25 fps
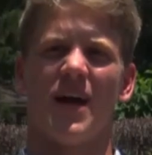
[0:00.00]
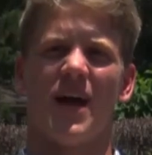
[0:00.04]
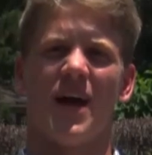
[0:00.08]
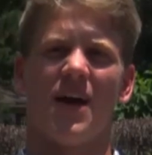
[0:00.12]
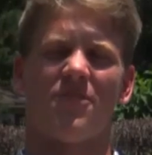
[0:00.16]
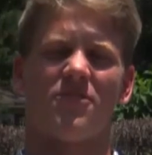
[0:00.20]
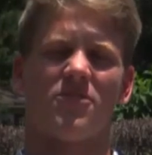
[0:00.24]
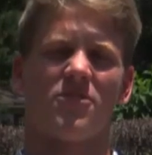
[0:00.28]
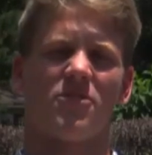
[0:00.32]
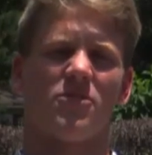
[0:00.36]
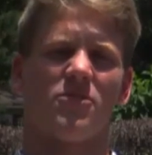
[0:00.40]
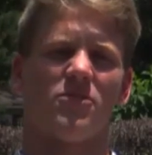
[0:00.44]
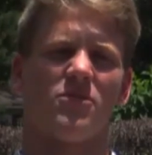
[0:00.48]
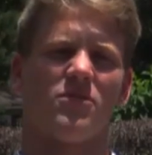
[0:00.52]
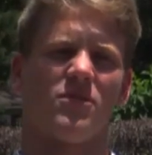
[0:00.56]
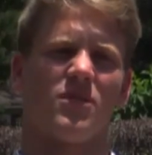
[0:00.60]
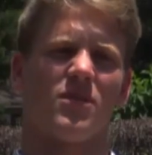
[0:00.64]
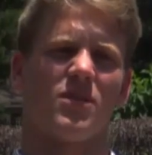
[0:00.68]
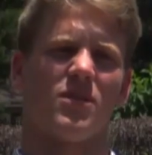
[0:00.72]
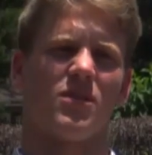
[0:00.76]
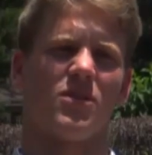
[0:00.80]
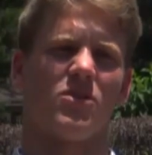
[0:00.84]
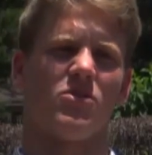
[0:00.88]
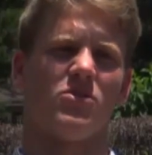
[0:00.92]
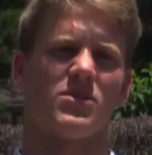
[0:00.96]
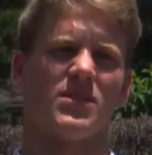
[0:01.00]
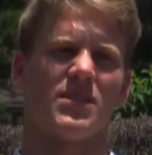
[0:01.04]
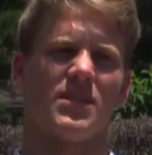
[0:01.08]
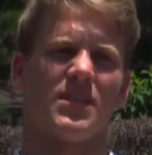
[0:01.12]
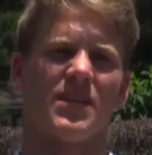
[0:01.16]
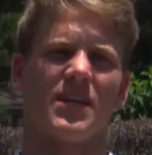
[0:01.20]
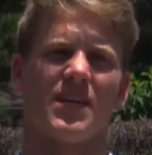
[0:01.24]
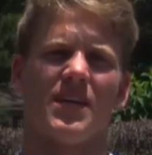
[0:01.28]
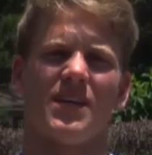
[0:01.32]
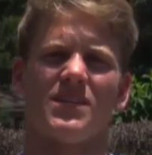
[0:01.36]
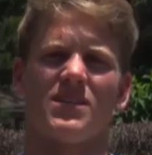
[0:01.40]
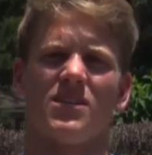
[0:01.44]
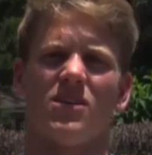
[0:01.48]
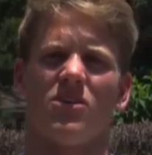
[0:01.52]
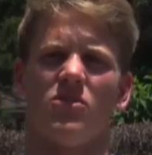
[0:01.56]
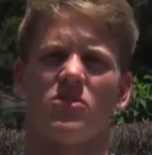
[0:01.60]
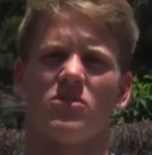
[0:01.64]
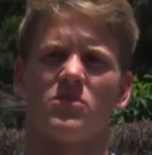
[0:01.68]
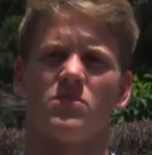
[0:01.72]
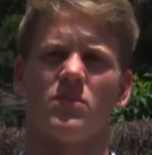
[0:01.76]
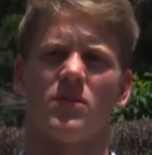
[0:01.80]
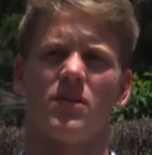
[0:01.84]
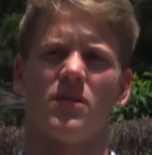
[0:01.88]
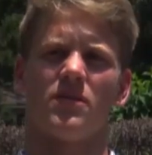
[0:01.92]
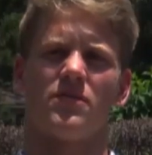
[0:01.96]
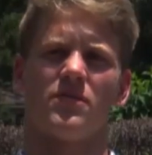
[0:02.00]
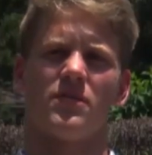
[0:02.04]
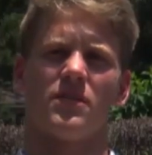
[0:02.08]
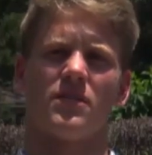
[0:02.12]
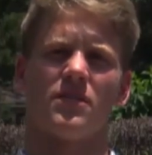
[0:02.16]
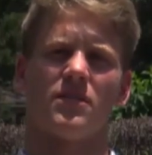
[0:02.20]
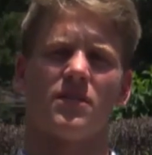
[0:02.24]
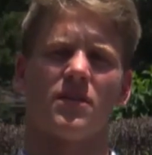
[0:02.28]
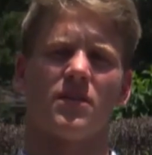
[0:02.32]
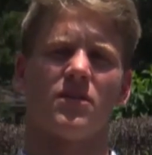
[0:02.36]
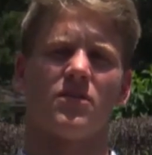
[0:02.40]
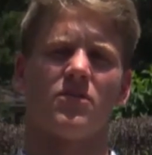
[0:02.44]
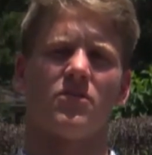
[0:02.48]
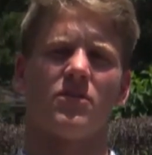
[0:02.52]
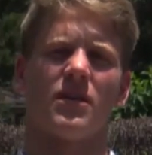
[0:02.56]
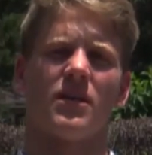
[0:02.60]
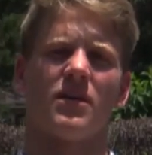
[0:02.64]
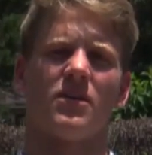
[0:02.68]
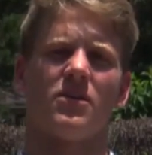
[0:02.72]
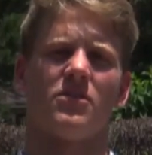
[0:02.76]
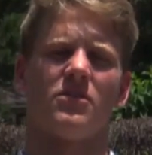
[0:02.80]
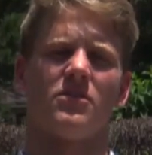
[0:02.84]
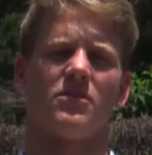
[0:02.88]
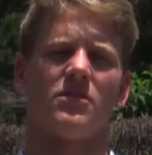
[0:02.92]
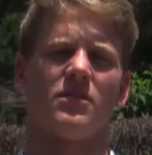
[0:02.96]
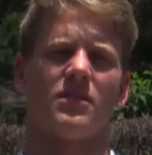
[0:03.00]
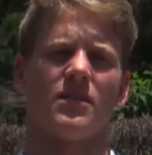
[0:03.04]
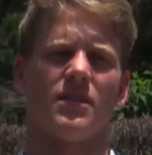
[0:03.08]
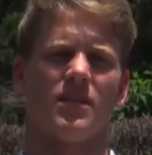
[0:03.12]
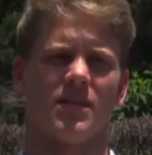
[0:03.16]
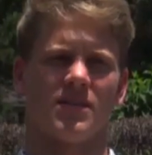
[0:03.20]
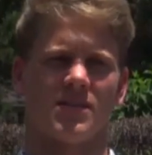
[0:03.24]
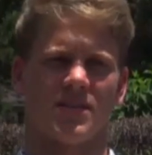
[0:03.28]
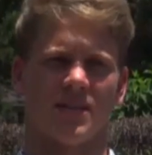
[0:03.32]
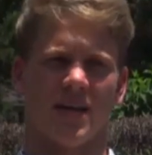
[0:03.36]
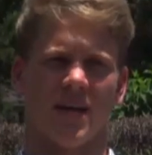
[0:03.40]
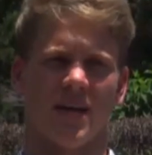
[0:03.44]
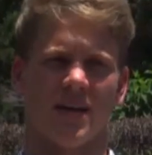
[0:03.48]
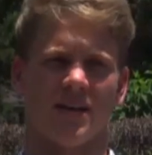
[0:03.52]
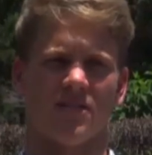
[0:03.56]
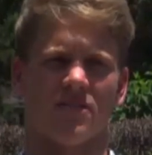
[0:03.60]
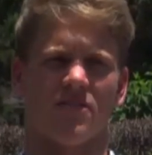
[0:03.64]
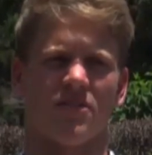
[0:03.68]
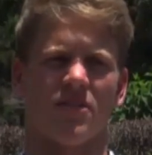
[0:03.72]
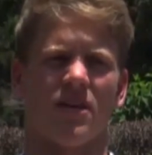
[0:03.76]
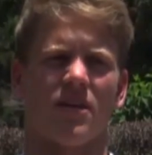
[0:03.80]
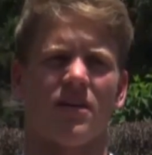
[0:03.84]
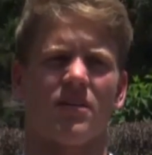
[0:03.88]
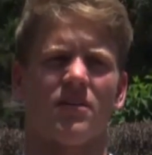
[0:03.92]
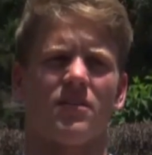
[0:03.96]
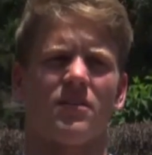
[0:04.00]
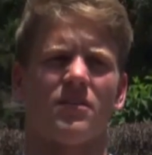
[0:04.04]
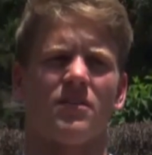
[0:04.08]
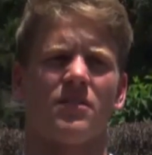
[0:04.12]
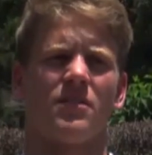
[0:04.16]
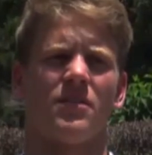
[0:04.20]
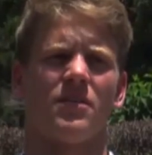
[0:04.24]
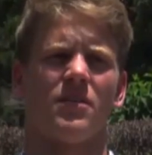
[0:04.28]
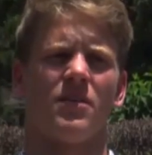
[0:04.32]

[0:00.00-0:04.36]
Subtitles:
after losing against Hoax Bluff in the 3rd round as an 8th grader,